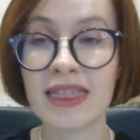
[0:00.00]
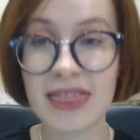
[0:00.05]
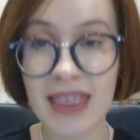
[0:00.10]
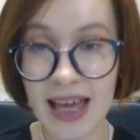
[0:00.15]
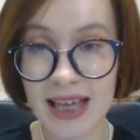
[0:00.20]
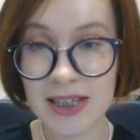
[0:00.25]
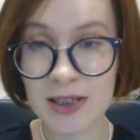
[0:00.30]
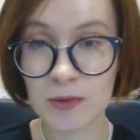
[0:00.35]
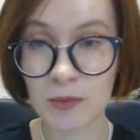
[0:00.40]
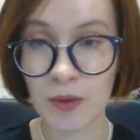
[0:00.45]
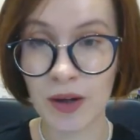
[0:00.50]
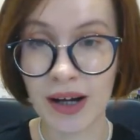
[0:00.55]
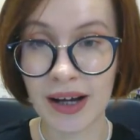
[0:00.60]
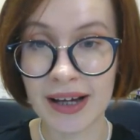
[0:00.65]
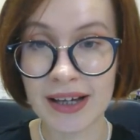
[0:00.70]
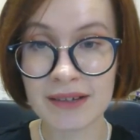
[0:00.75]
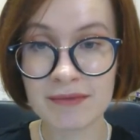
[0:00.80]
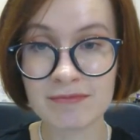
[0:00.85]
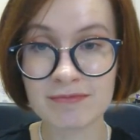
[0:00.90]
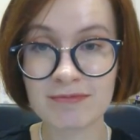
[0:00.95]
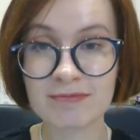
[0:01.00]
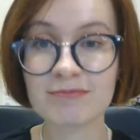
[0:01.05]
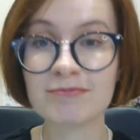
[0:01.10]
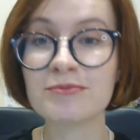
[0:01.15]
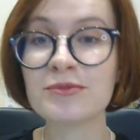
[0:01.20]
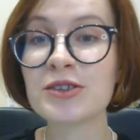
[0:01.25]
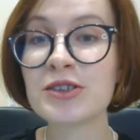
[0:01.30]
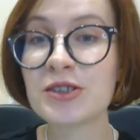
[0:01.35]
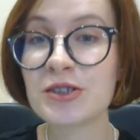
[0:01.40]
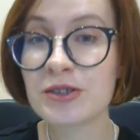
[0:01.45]
That's why
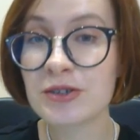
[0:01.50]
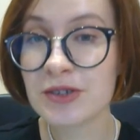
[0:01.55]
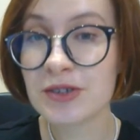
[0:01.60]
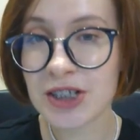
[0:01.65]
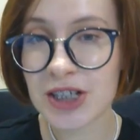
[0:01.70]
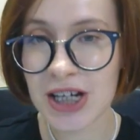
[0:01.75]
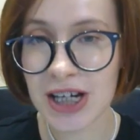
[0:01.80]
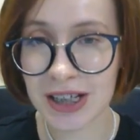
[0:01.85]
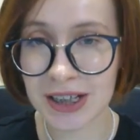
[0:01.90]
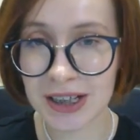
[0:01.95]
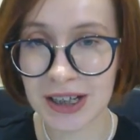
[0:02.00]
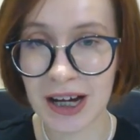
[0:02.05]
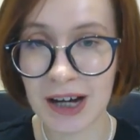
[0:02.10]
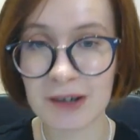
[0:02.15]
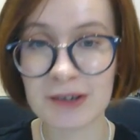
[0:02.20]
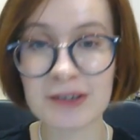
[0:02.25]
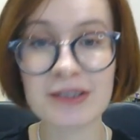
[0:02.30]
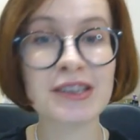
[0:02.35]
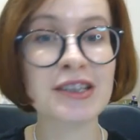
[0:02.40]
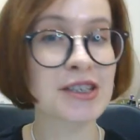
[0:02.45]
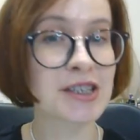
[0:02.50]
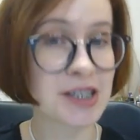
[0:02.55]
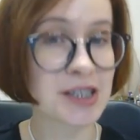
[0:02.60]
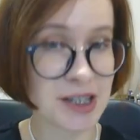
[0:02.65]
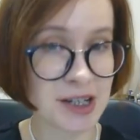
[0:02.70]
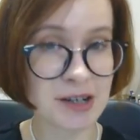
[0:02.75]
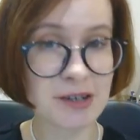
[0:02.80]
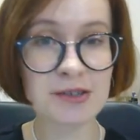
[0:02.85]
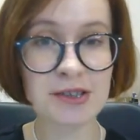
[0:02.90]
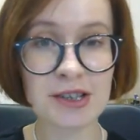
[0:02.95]
do check out the
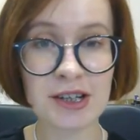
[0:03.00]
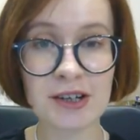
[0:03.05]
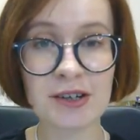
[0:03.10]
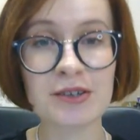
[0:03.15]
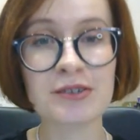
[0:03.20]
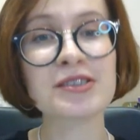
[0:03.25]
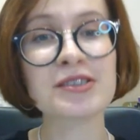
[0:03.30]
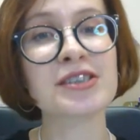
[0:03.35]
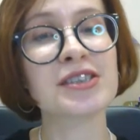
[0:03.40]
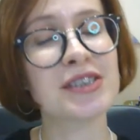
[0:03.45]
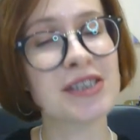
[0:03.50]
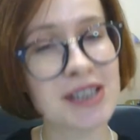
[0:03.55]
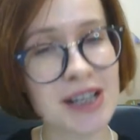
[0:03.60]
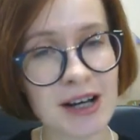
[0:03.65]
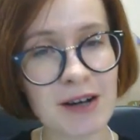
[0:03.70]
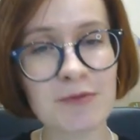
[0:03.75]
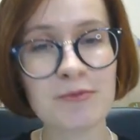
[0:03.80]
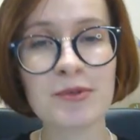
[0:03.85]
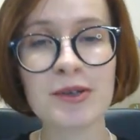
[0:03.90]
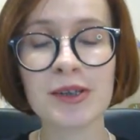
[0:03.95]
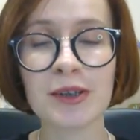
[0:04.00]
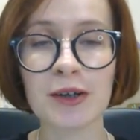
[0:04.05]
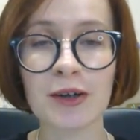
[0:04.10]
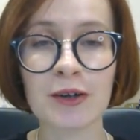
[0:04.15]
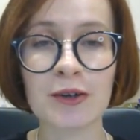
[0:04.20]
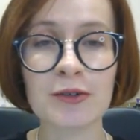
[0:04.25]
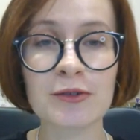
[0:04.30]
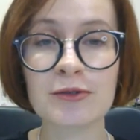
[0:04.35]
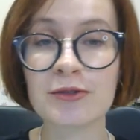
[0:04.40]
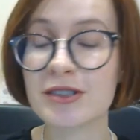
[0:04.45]
show notes down
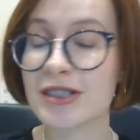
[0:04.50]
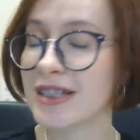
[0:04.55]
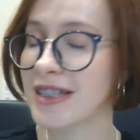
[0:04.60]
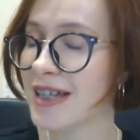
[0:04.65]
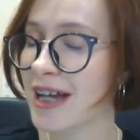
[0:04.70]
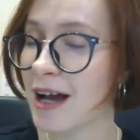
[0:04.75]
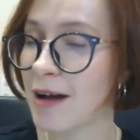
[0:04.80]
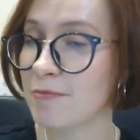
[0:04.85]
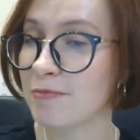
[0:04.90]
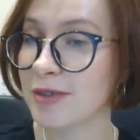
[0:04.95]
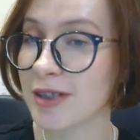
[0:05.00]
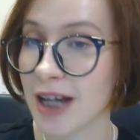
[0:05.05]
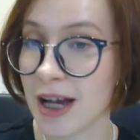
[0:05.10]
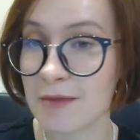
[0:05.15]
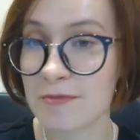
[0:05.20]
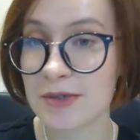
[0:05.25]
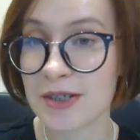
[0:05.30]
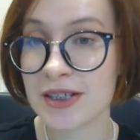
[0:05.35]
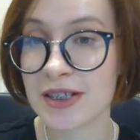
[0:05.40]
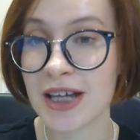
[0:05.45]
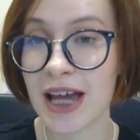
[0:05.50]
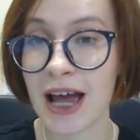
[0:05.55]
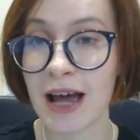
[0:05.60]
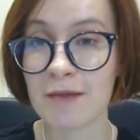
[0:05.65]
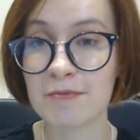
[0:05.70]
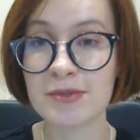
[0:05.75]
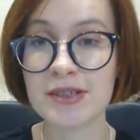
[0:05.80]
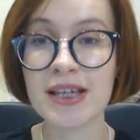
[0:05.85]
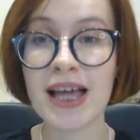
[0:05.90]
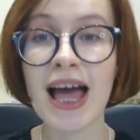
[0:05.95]
below for some
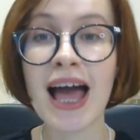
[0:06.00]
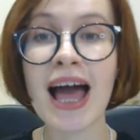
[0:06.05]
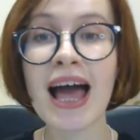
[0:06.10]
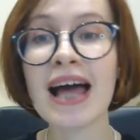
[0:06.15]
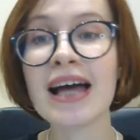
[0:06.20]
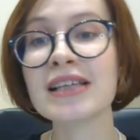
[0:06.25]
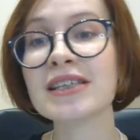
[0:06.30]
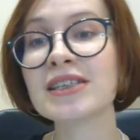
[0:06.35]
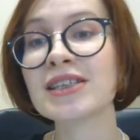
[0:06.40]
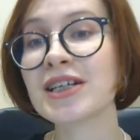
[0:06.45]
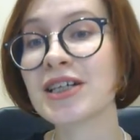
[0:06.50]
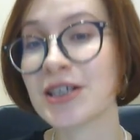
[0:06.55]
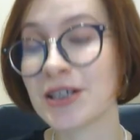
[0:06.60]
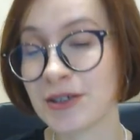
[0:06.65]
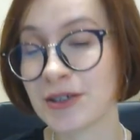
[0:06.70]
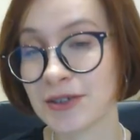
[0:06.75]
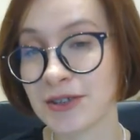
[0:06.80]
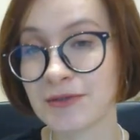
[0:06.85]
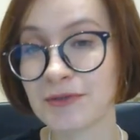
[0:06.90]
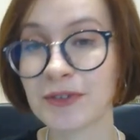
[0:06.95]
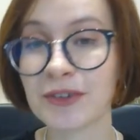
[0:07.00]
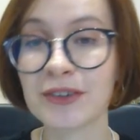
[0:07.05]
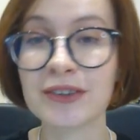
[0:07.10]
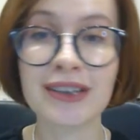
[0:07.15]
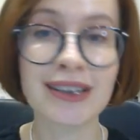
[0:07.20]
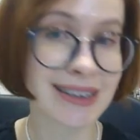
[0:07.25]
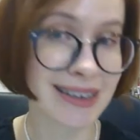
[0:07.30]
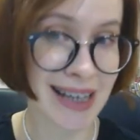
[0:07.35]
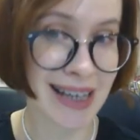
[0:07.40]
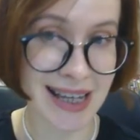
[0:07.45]
timestamps and
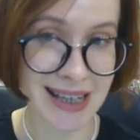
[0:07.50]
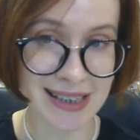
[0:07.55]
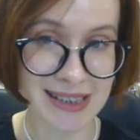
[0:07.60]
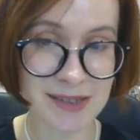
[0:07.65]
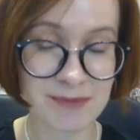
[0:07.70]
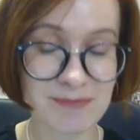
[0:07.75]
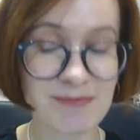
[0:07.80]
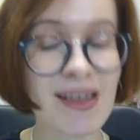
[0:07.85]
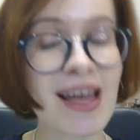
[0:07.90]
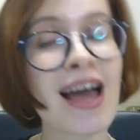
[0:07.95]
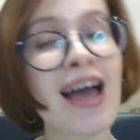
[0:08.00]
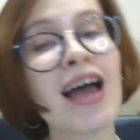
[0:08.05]
useful links.